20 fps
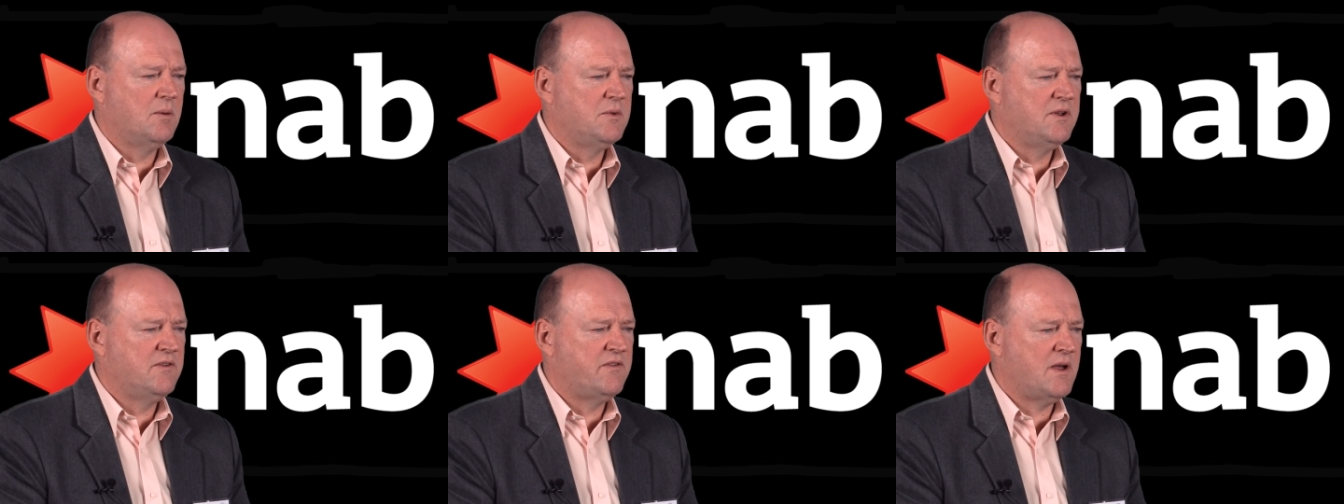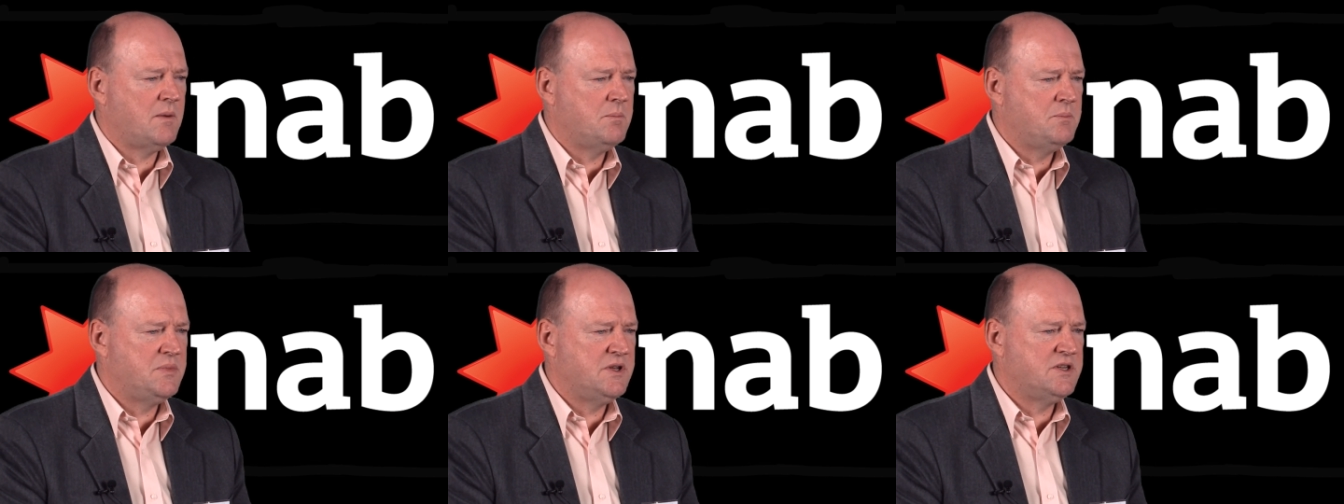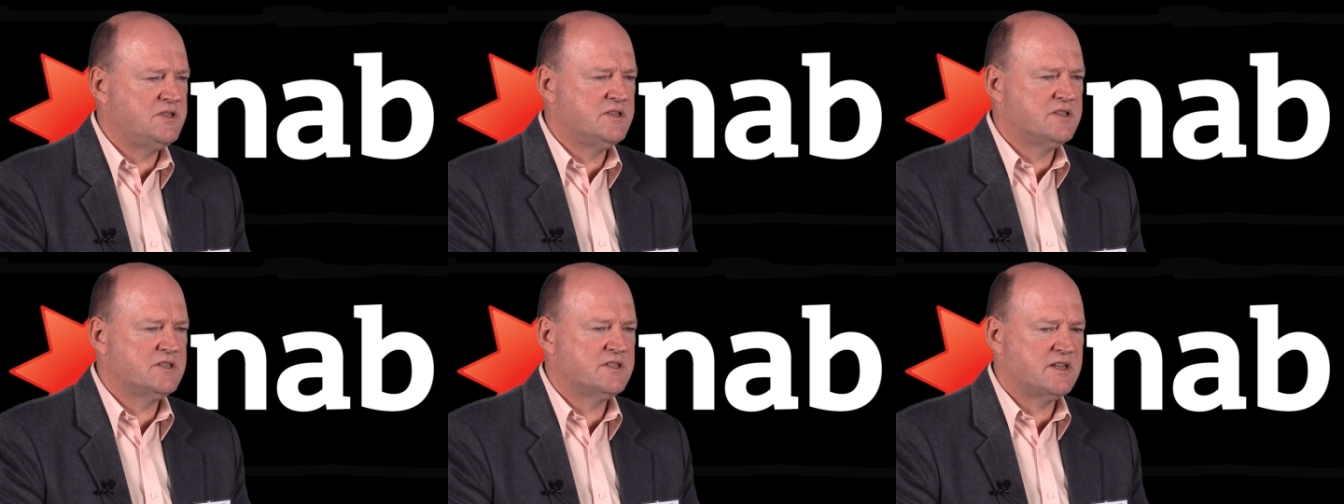If our
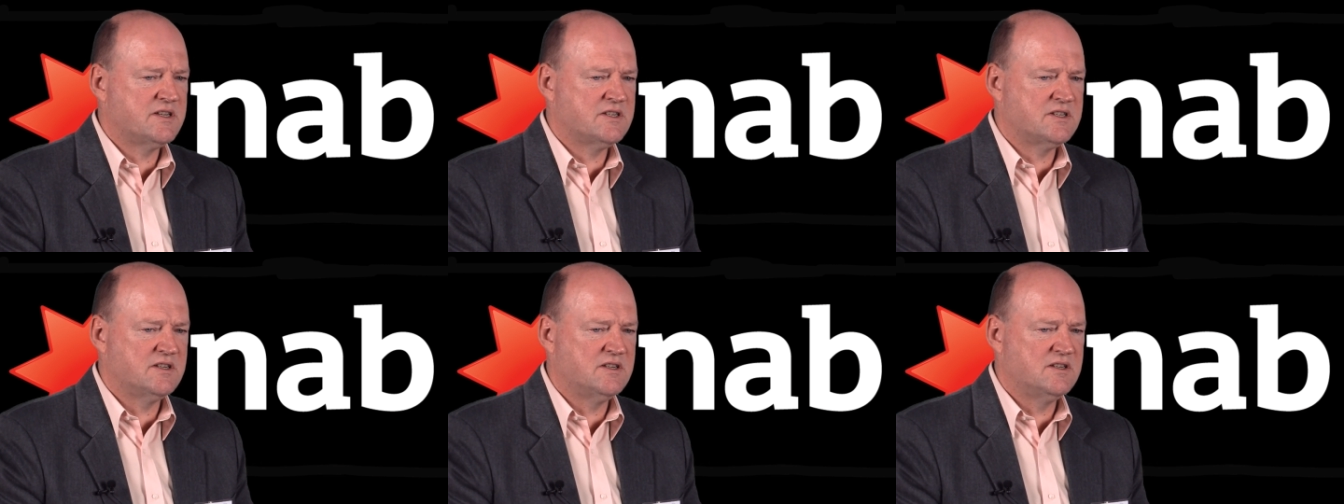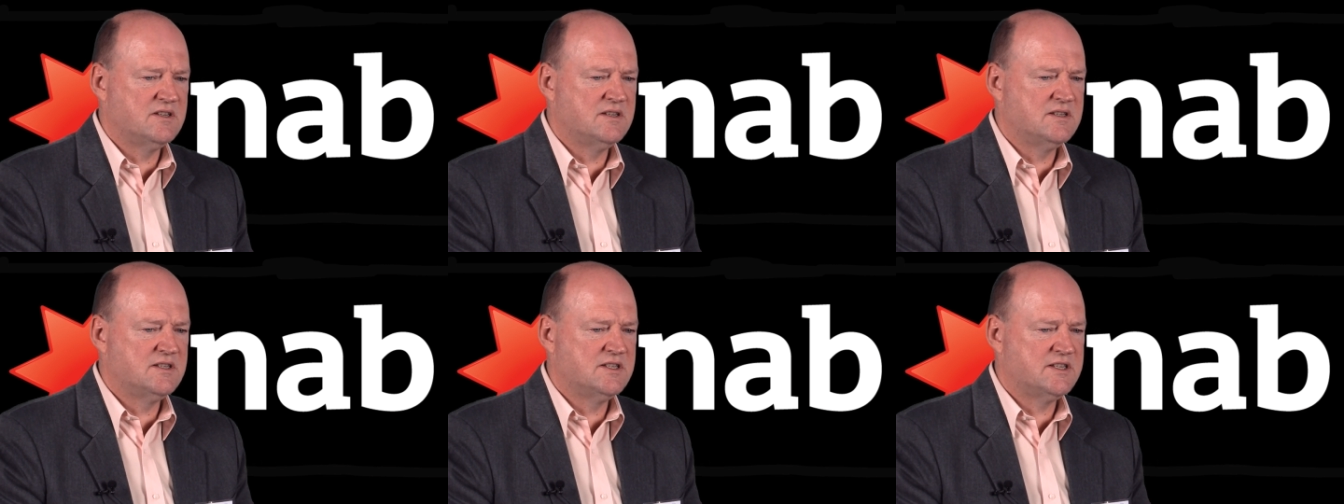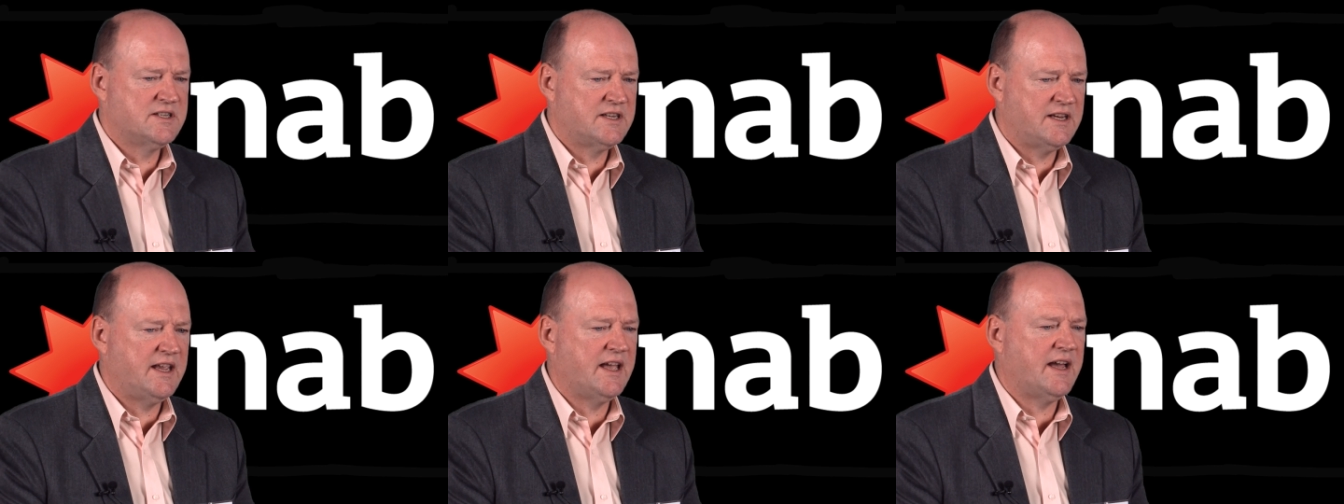business doesn't
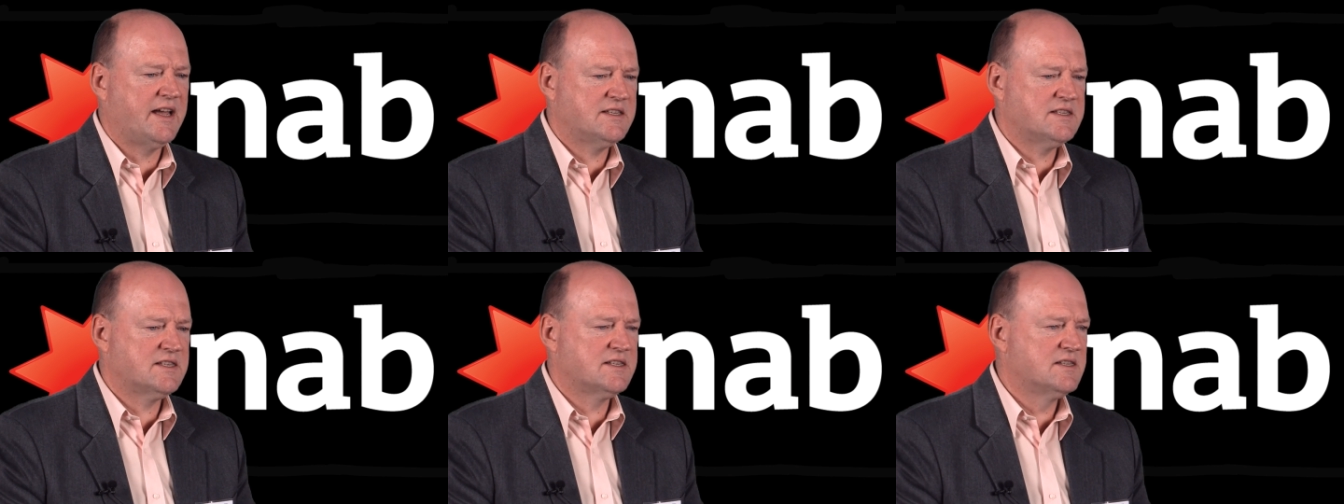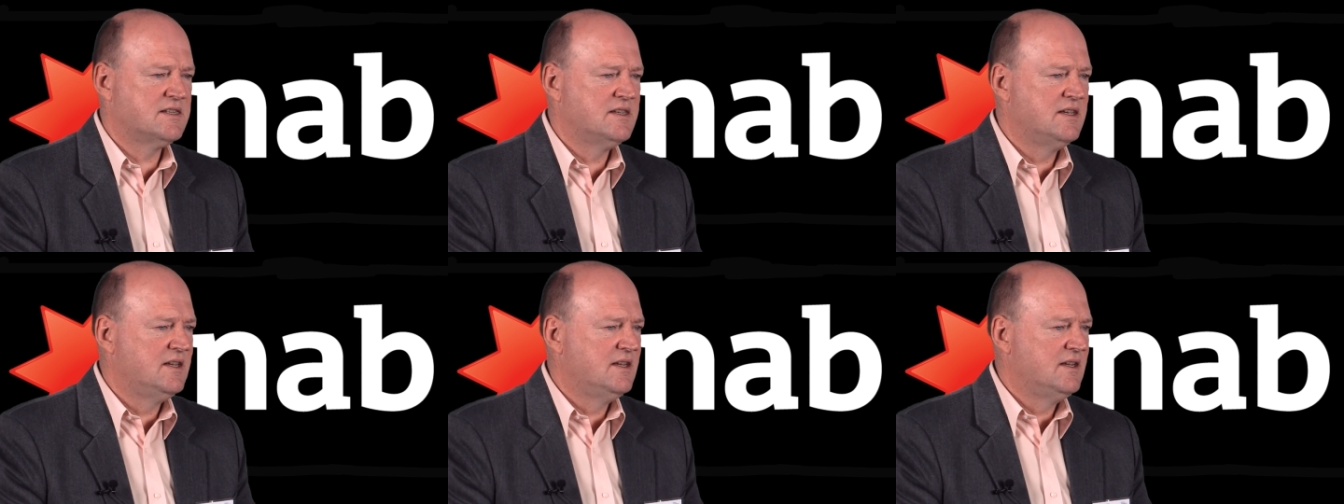see us,